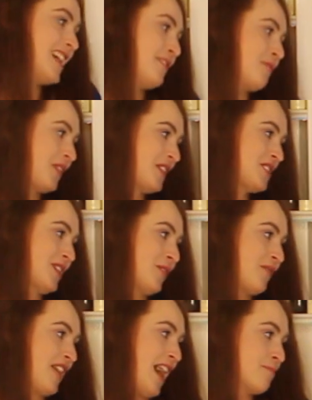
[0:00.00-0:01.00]
in with the two
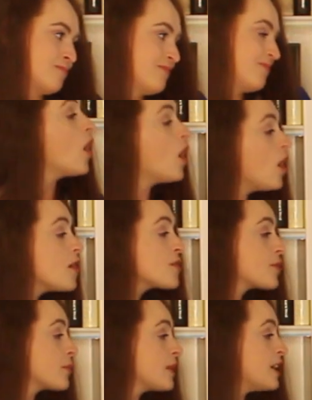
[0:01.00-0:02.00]
of them.
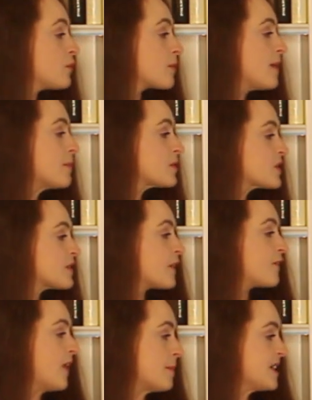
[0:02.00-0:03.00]
All three were members of the
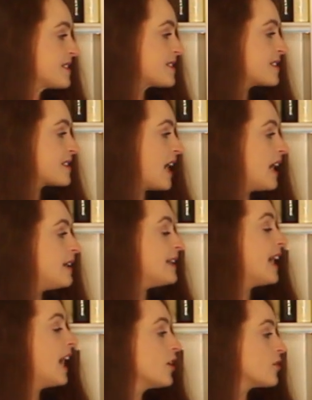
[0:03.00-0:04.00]
Feminist Society
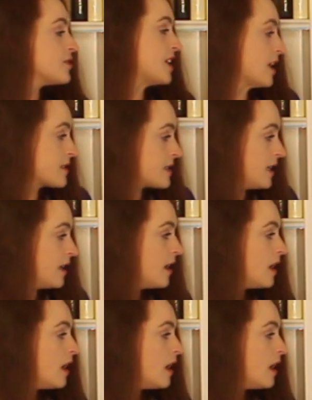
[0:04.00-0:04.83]
Heterodoxy,